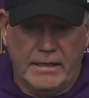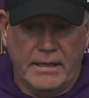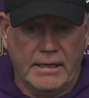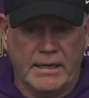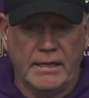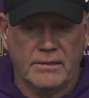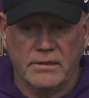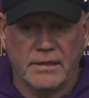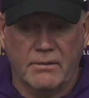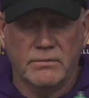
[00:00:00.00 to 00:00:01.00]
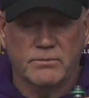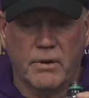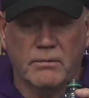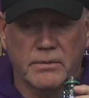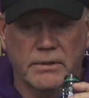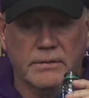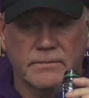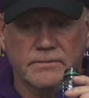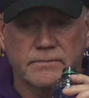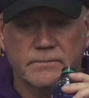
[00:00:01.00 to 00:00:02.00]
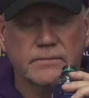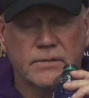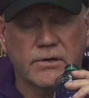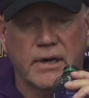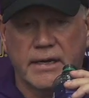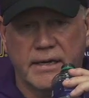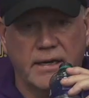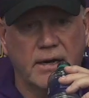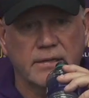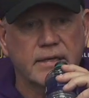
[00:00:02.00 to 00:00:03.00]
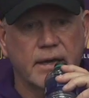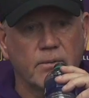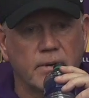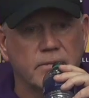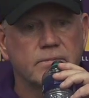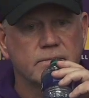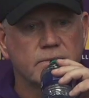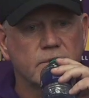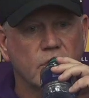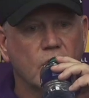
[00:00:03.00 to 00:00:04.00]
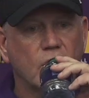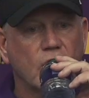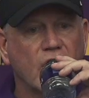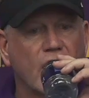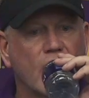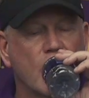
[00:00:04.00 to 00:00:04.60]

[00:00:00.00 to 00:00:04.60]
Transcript: And he thought that was probably a good idea not to get one. Yeah.